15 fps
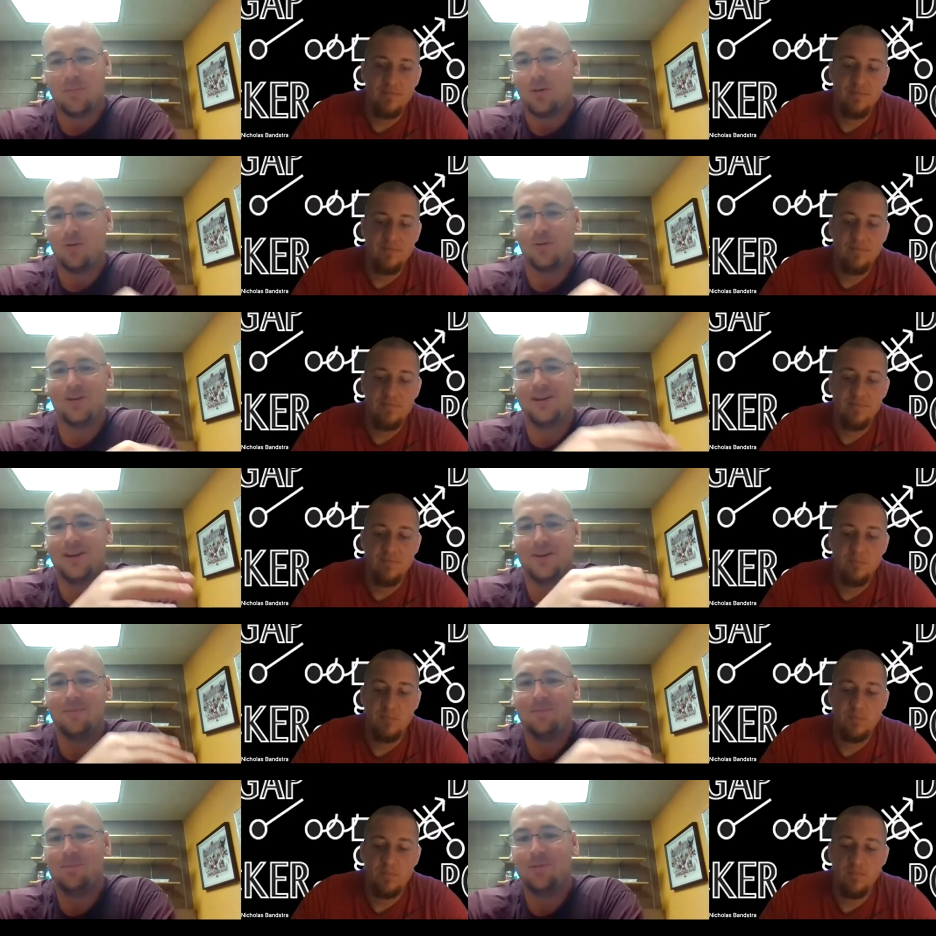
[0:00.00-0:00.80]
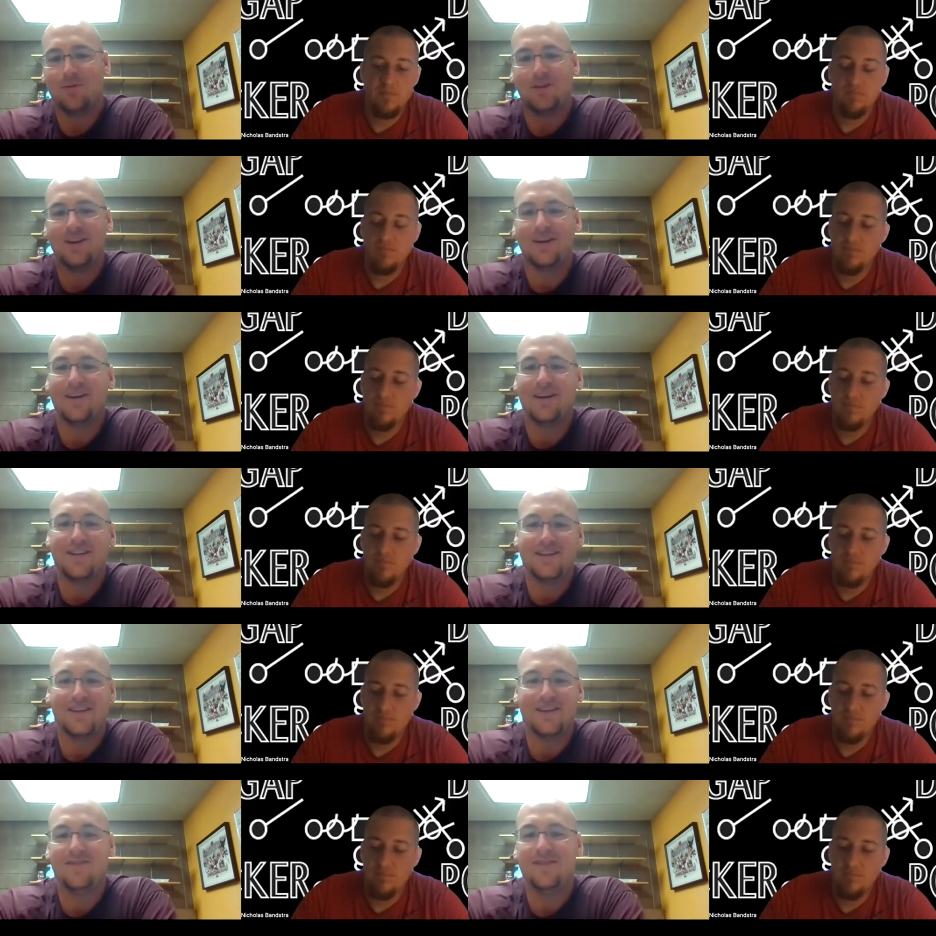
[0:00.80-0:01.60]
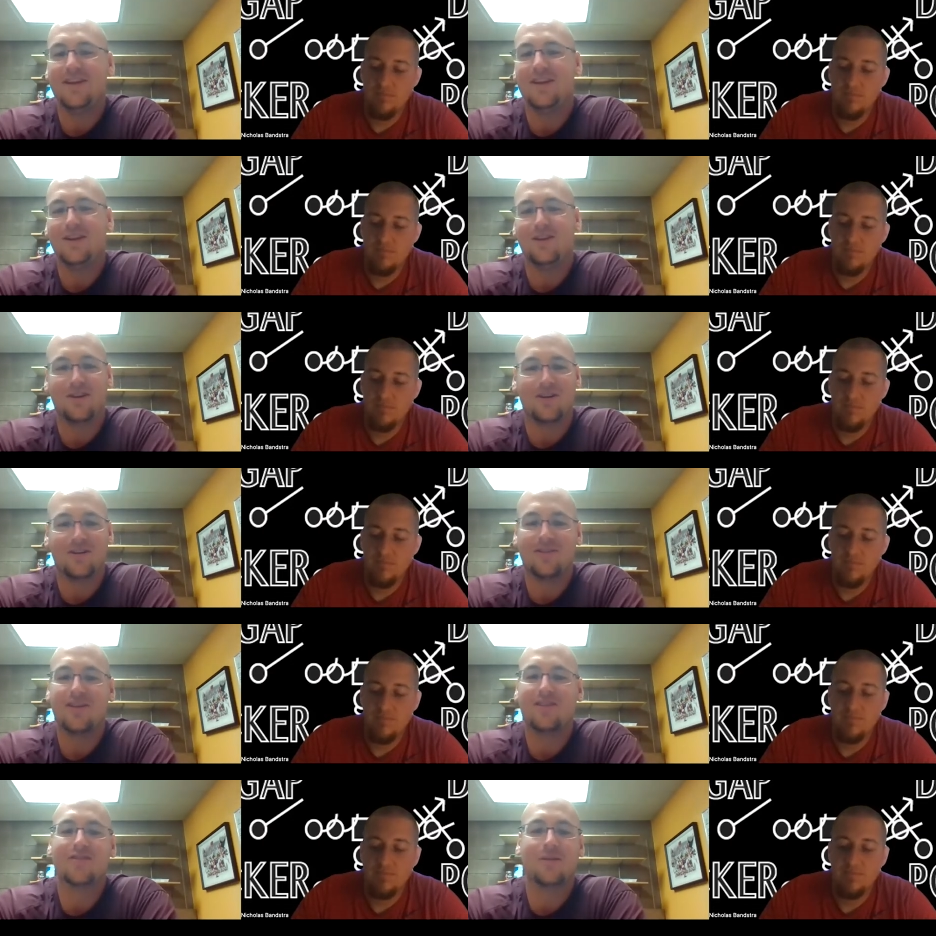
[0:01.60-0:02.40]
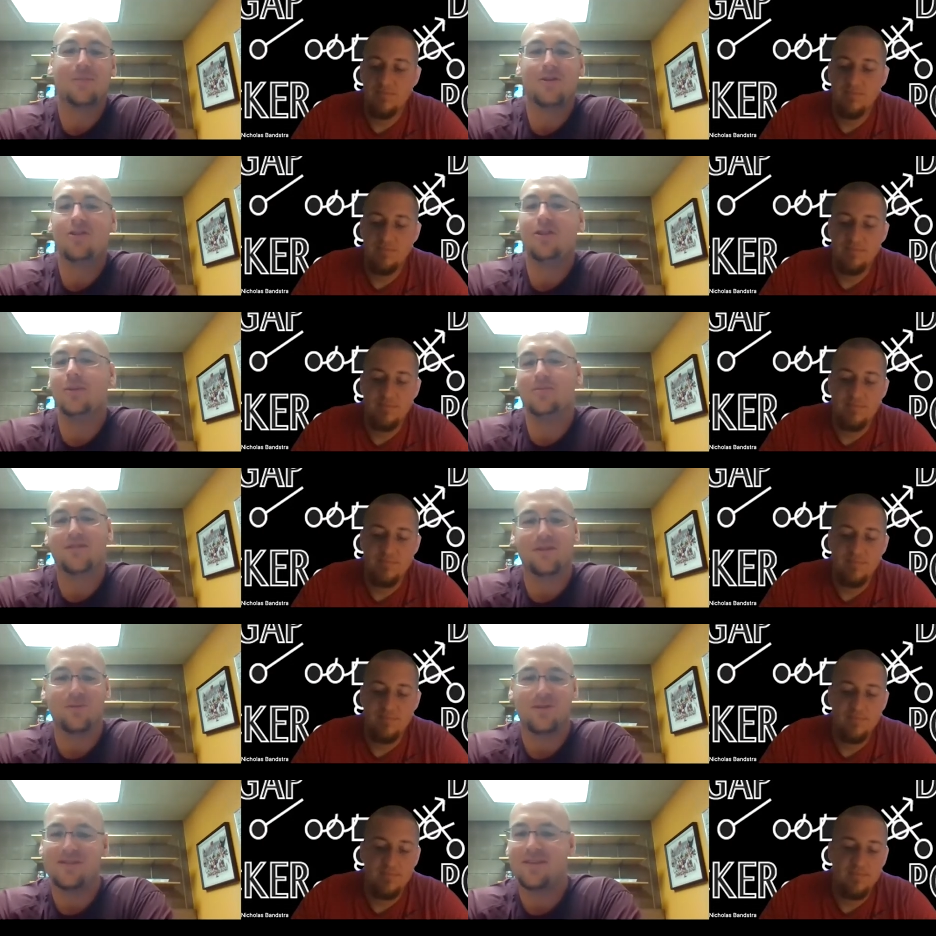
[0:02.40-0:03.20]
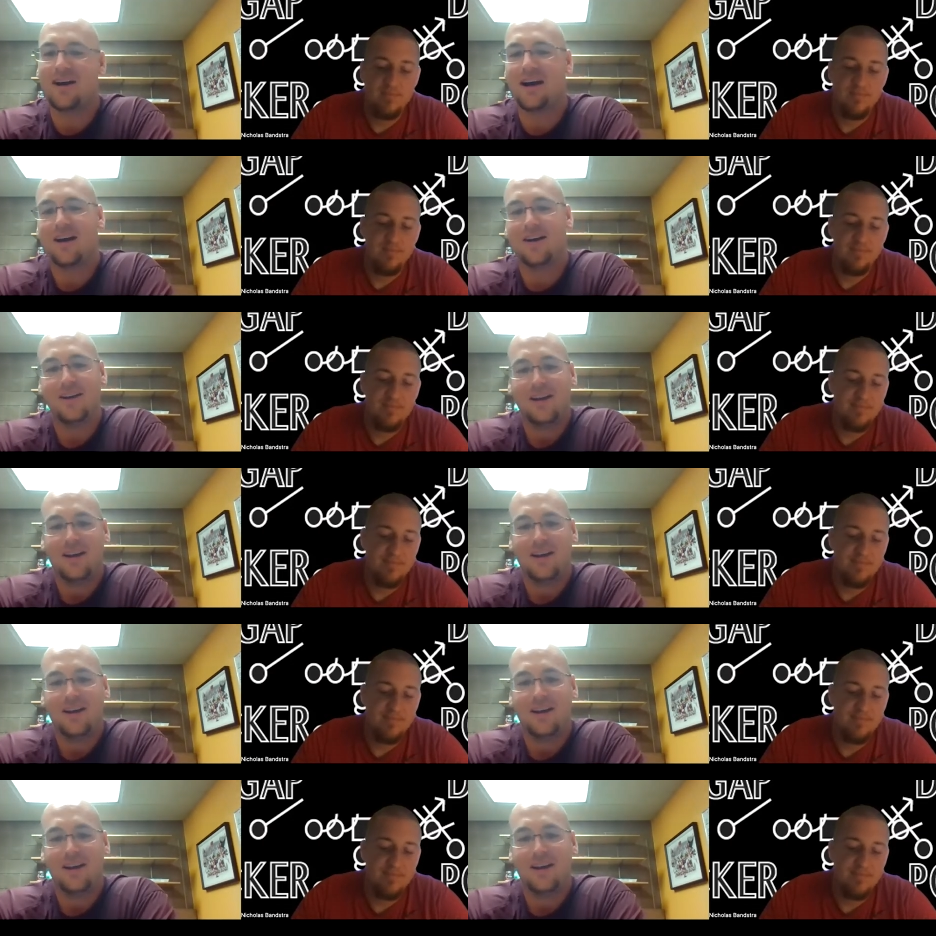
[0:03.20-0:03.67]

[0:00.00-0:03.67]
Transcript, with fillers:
Speaker 1: pulling up pulling in a DVD or some clips that we saw